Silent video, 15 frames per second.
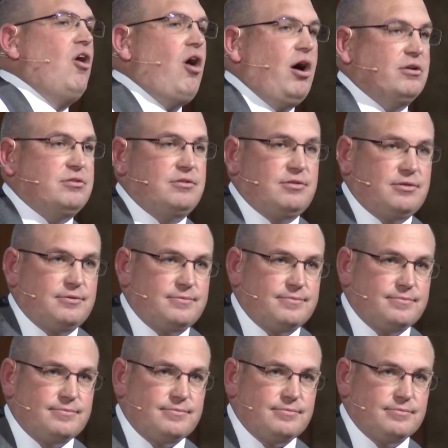lost.
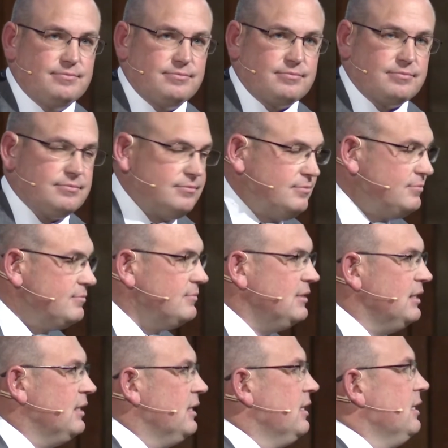Yeah. Right.
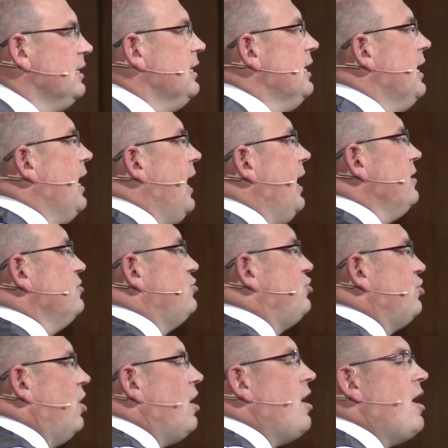And
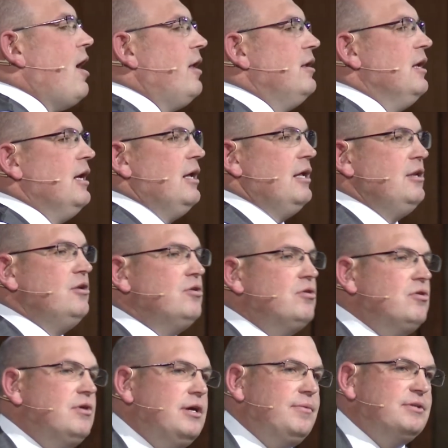John
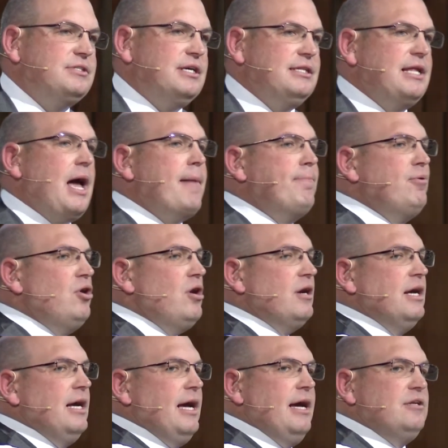knew he was in that
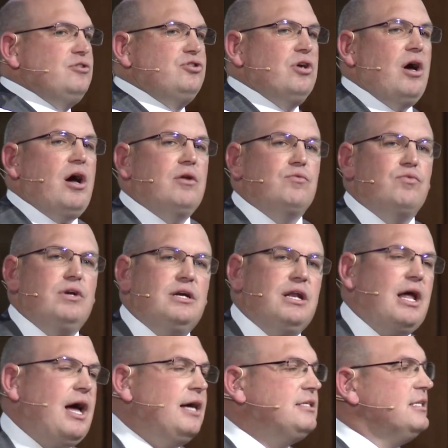book. And John
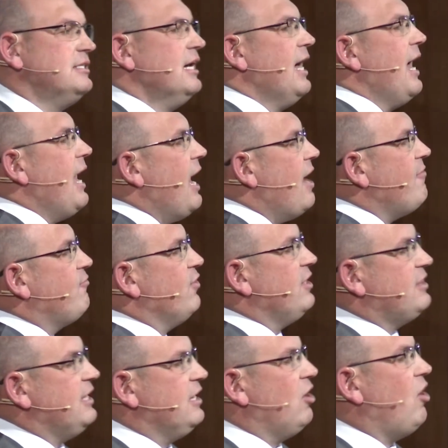realizes
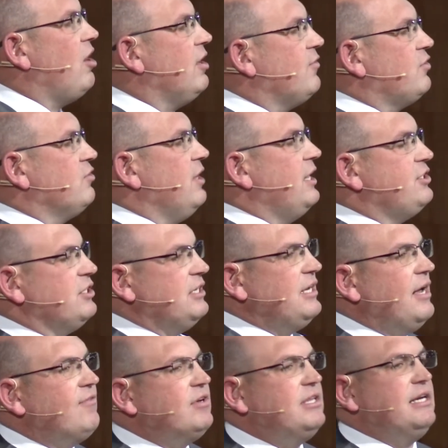everything, all of creation
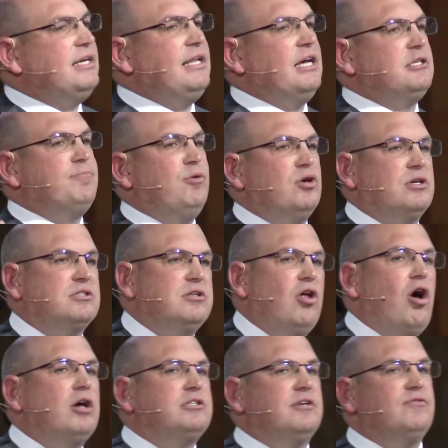and everything in that book is
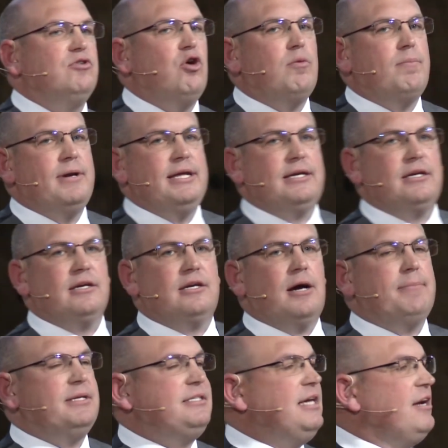lost if nobody can
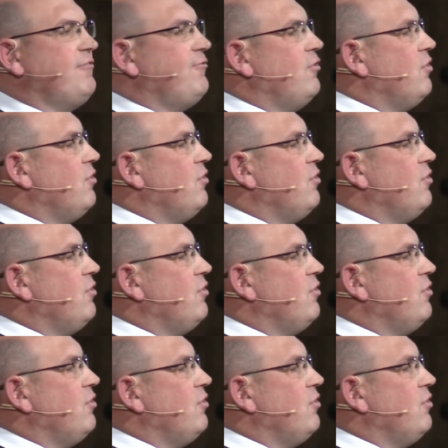come and take